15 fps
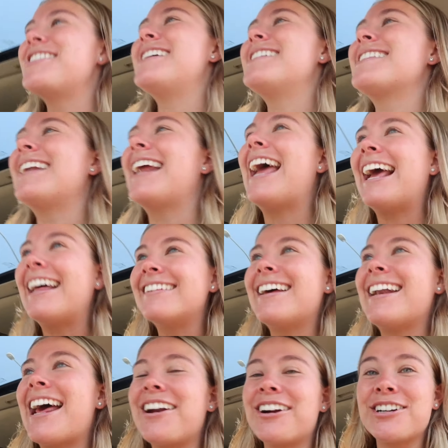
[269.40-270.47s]
she is in
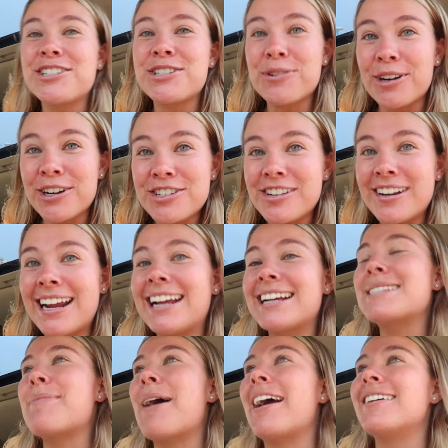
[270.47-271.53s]
England and her storage unit
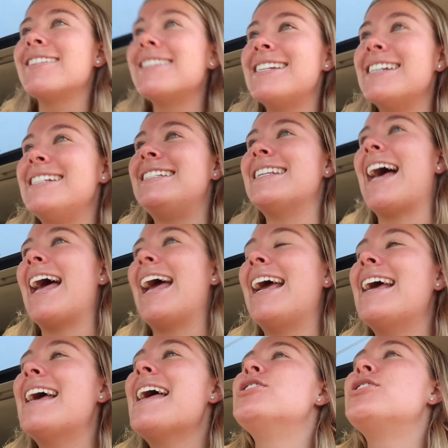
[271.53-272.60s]
expires
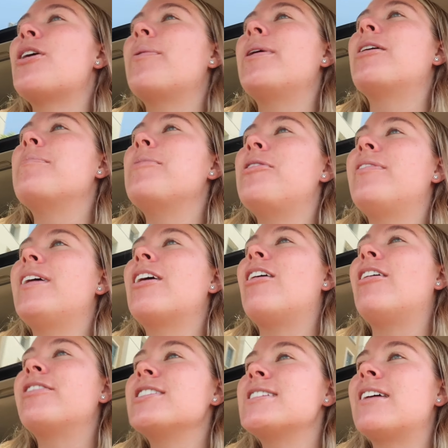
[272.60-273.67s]
today. So we are moving
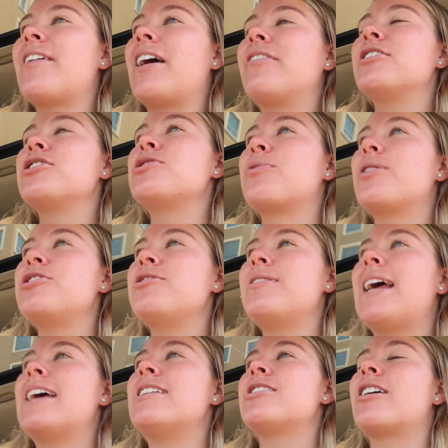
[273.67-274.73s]
all of her stuff out of her storage
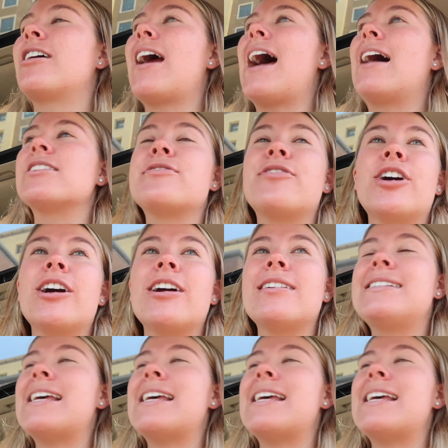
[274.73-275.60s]
unit into her house for her